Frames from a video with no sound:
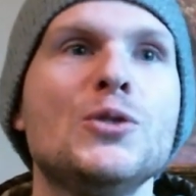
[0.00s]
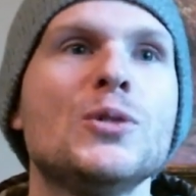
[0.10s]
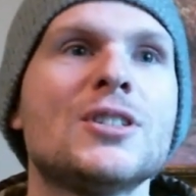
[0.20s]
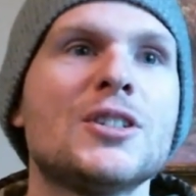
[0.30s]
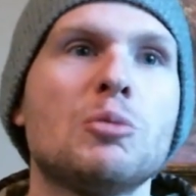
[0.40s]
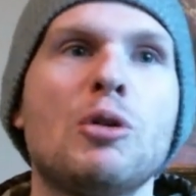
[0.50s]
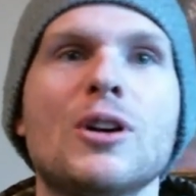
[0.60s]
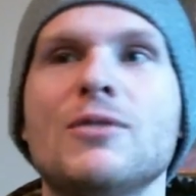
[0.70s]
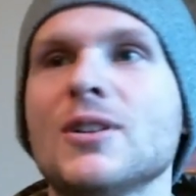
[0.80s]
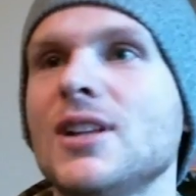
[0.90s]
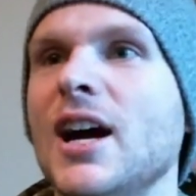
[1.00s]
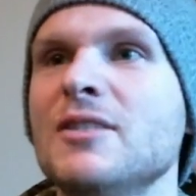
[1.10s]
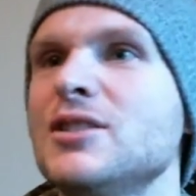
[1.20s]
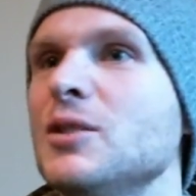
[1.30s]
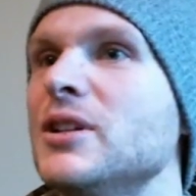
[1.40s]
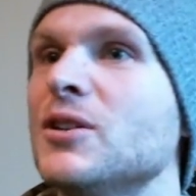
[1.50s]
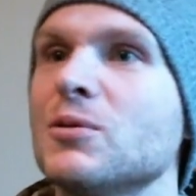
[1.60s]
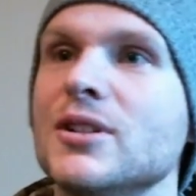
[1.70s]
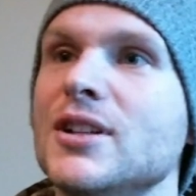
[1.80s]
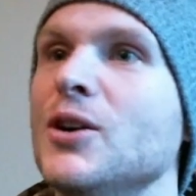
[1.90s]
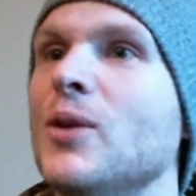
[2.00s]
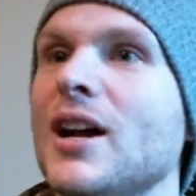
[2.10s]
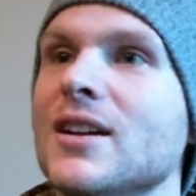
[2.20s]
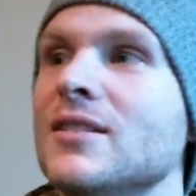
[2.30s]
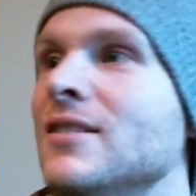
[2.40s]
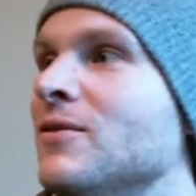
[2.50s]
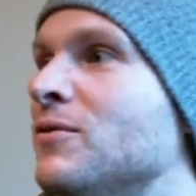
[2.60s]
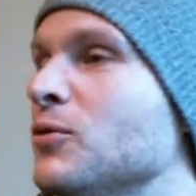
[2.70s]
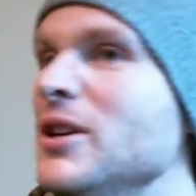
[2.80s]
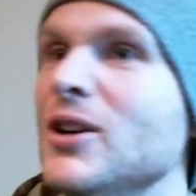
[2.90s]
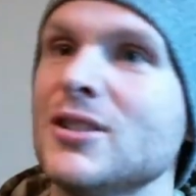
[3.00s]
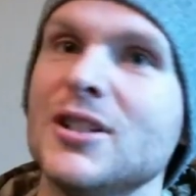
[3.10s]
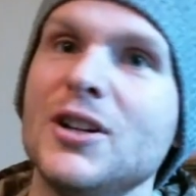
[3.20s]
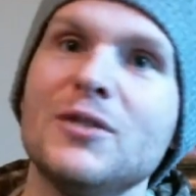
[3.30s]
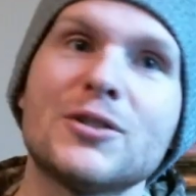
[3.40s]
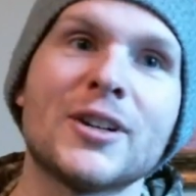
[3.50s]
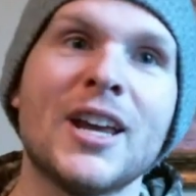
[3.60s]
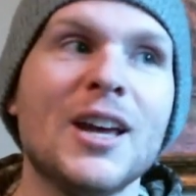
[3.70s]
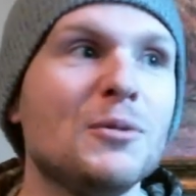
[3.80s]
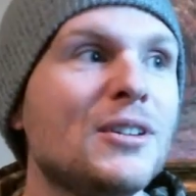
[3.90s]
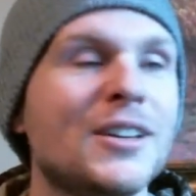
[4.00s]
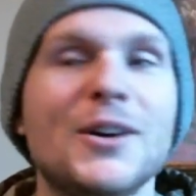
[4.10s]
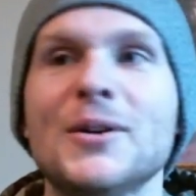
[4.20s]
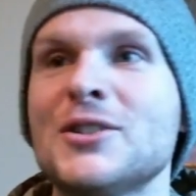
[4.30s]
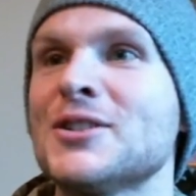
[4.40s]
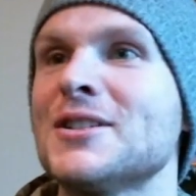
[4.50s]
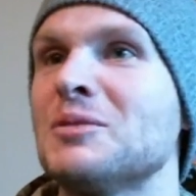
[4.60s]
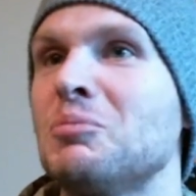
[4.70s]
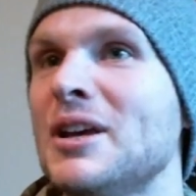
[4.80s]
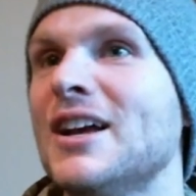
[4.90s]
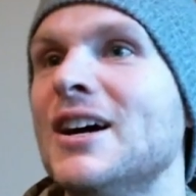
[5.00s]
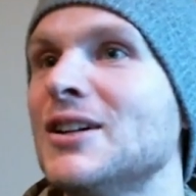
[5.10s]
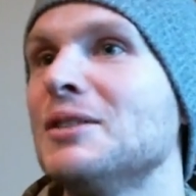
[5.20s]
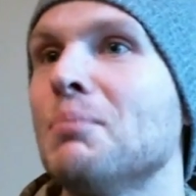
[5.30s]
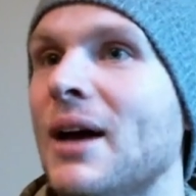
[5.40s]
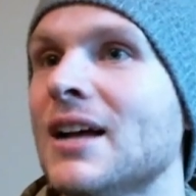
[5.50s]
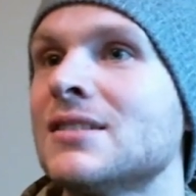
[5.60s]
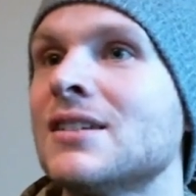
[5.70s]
It's such a part of our lives, yet we don't really know how to free ourselves, or can we? It's just this big ugly mess.